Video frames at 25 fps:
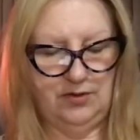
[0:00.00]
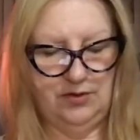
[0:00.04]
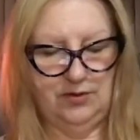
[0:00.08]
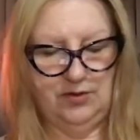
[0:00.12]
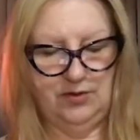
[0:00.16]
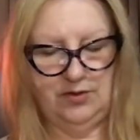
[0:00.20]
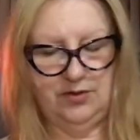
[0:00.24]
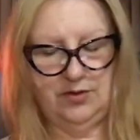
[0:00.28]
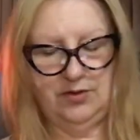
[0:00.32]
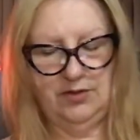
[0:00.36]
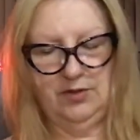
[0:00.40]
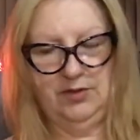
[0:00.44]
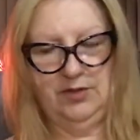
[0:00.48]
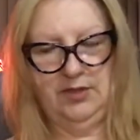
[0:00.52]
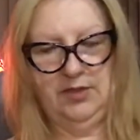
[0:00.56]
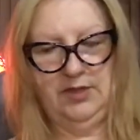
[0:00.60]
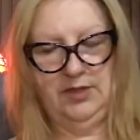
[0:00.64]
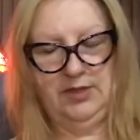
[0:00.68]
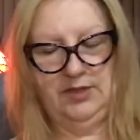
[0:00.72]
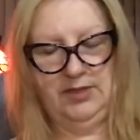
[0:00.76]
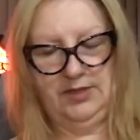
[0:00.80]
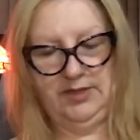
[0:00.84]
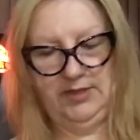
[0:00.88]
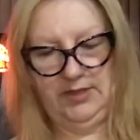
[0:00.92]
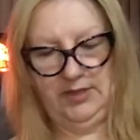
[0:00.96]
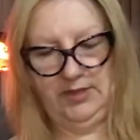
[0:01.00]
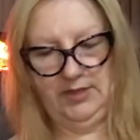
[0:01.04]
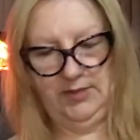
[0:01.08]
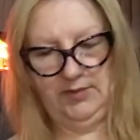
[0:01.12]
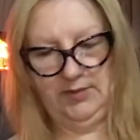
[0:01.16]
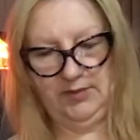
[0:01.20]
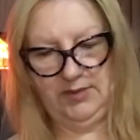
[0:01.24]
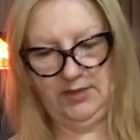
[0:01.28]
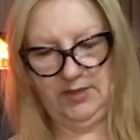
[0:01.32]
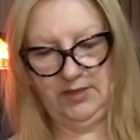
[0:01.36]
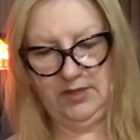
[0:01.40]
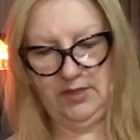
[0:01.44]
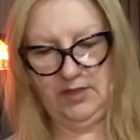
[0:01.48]
So let's see
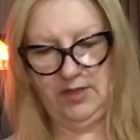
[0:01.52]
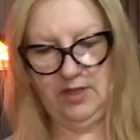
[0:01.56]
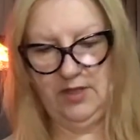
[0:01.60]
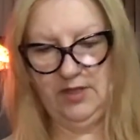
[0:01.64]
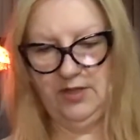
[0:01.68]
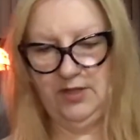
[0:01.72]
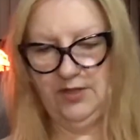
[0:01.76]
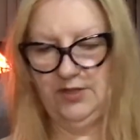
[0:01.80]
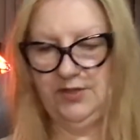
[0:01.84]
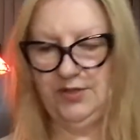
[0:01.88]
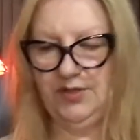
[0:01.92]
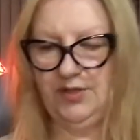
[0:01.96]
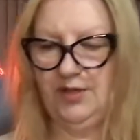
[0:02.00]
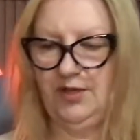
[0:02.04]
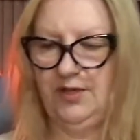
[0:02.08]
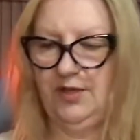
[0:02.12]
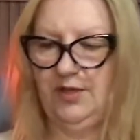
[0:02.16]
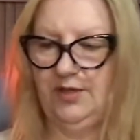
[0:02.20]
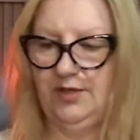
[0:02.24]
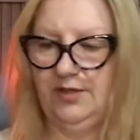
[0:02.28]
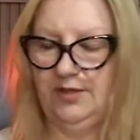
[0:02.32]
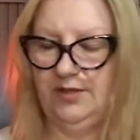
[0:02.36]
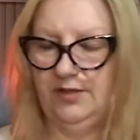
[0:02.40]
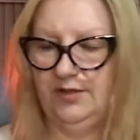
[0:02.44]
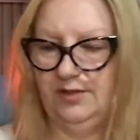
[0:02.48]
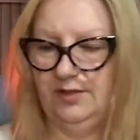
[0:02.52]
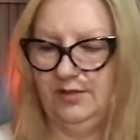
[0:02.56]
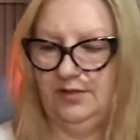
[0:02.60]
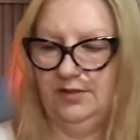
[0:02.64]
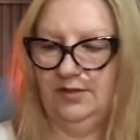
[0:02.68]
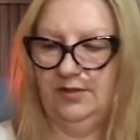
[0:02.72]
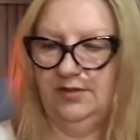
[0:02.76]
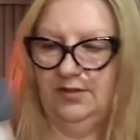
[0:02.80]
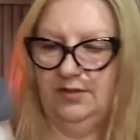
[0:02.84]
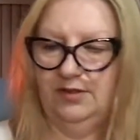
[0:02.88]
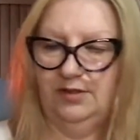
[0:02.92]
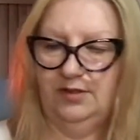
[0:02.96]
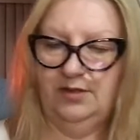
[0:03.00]
what the colors are.
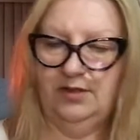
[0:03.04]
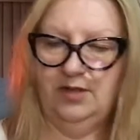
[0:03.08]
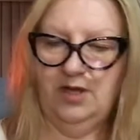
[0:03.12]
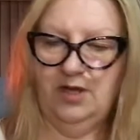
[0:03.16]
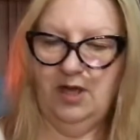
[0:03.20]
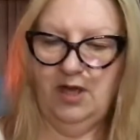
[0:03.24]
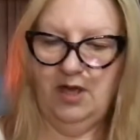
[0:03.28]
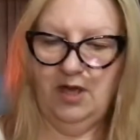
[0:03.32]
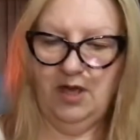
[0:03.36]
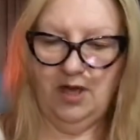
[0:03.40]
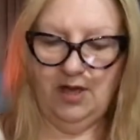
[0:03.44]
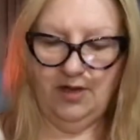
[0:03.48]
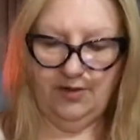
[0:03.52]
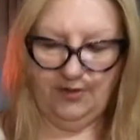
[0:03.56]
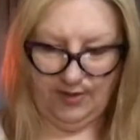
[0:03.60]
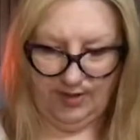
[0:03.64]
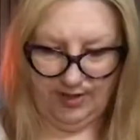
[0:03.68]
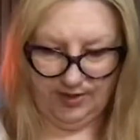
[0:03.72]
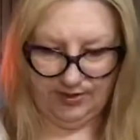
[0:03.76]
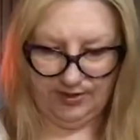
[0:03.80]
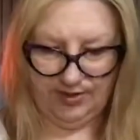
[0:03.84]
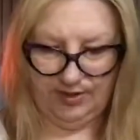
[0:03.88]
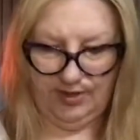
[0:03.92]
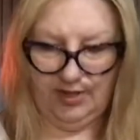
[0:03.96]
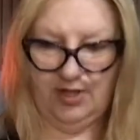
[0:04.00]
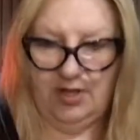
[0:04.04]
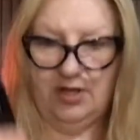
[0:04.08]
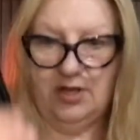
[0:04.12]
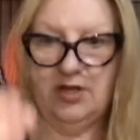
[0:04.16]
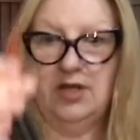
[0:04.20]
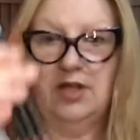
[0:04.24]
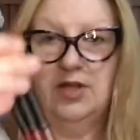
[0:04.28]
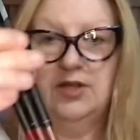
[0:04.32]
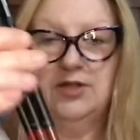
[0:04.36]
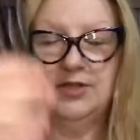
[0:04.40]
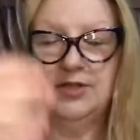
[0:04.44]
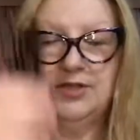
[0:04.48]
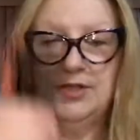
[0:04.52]
They're actually all
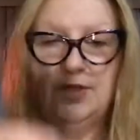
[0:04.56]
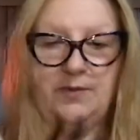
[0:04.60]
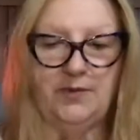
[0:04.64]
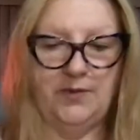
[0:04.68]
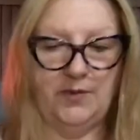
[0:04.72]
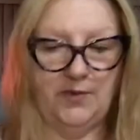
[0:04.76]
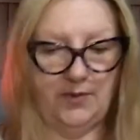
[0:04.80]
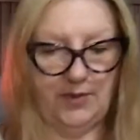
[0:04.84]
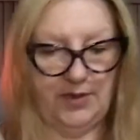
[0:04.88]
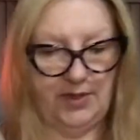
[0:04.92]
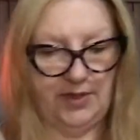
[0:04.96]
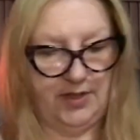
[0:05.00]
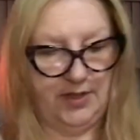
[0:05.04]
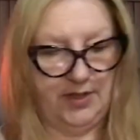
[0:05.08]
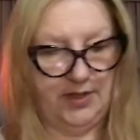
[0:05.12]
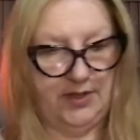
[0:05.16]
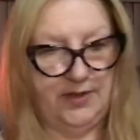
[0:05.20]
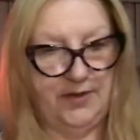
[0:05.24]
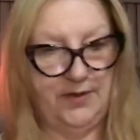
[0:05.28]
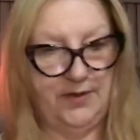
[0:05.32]
colors I would wear.